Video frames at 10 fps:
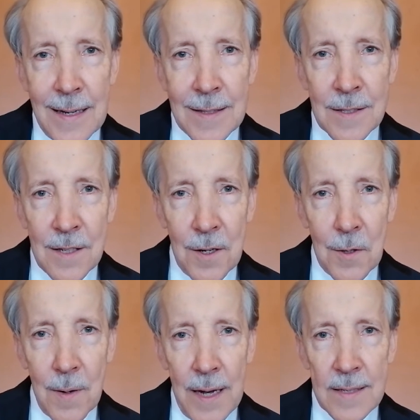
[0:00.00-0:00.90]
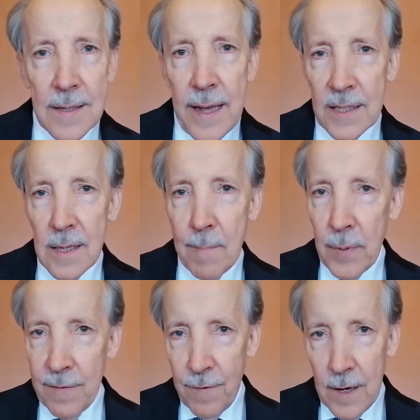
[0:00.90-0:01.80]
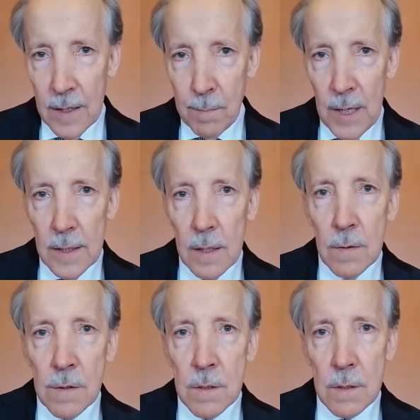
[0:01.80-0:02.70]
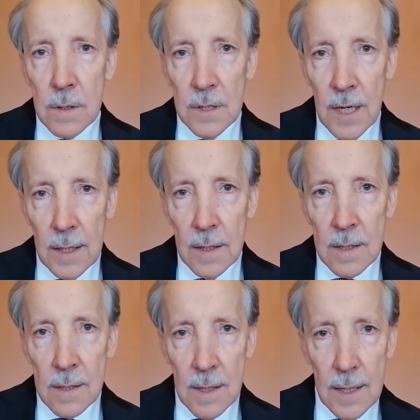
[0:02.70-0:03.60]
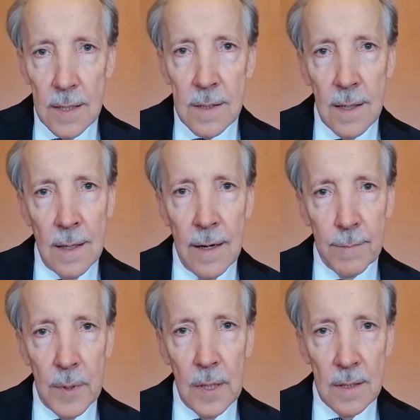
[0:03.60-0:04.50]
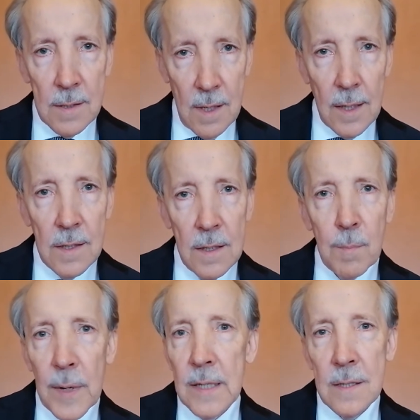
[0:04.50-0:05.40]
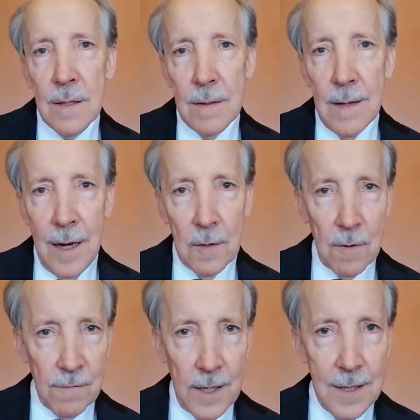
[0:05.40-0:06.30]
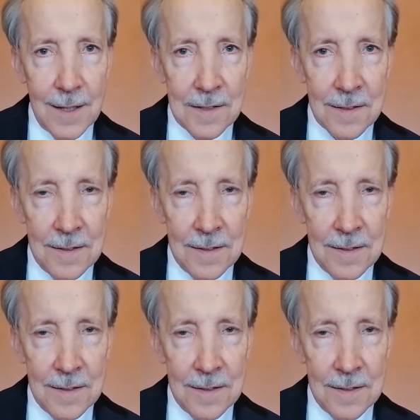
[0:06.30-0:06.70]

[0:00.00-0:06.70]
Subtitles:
So as exemplified by those clinical studies that have been started based on our findings.